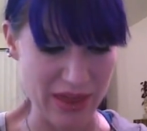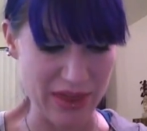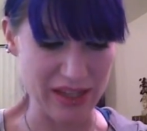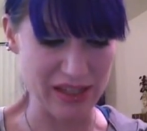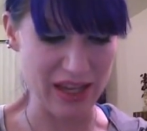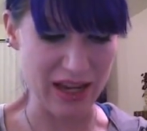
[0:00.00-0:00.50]

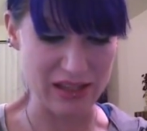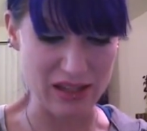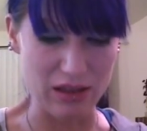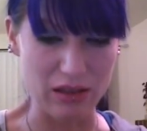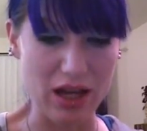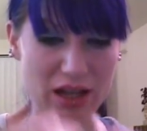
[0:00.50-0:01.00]
This has
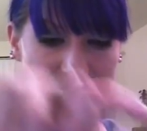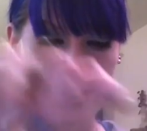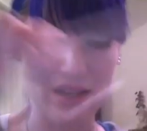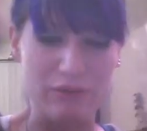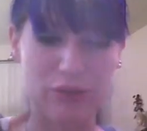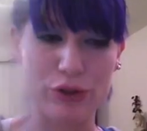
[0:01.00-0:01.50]
a lot
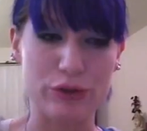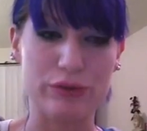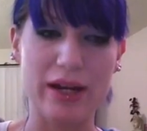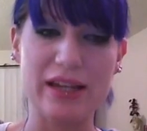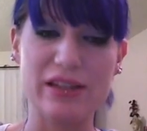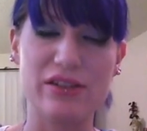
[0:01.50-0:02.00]
of
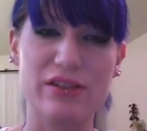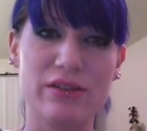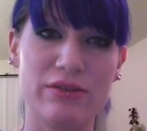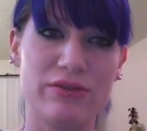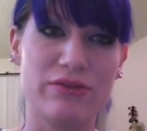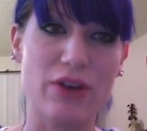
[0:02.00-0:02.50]
great
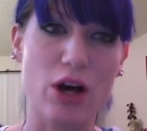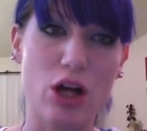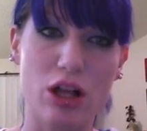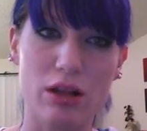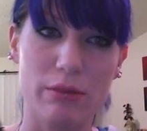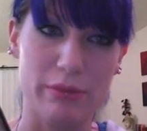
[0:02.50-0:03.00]

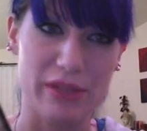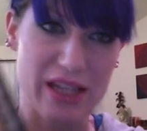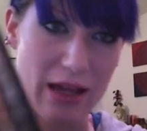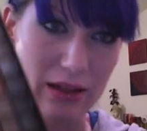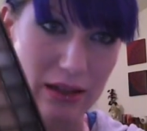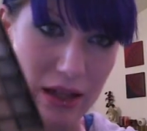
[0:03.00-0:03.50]
fall
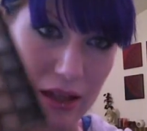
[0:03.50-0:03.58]
metallic